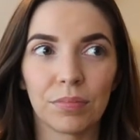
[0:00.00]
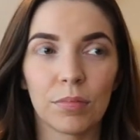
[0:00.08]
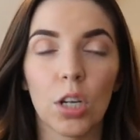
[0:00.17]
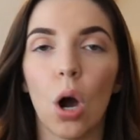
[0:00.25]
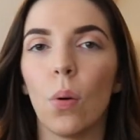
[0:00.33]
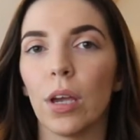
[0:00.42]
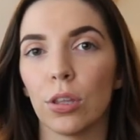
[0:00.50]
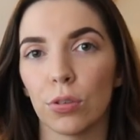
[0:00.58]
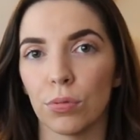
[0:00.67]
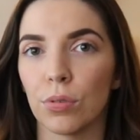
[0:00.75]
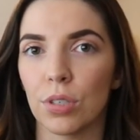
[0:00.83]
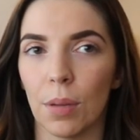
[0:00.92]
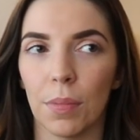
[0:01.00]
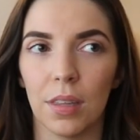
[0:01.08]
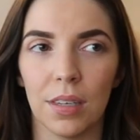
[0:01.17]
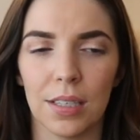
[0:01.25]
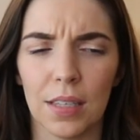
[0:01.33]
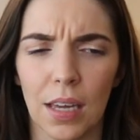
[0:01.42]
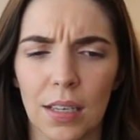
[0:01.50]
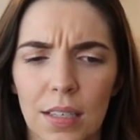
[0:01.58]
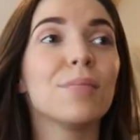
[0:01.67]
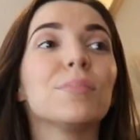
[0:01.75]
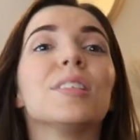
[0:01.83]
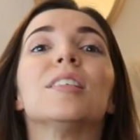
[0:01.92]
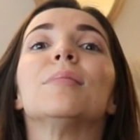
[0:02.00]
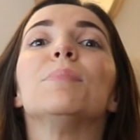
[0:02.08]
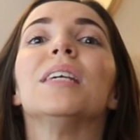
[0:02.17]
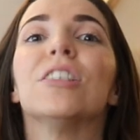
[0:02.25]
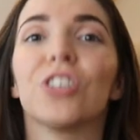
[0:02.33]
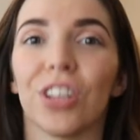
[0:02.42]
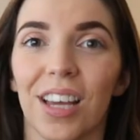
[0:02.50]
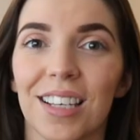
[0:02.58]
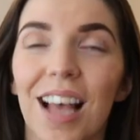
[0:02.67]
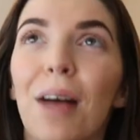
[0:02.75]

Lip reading: going through some of these things. I'm speechless.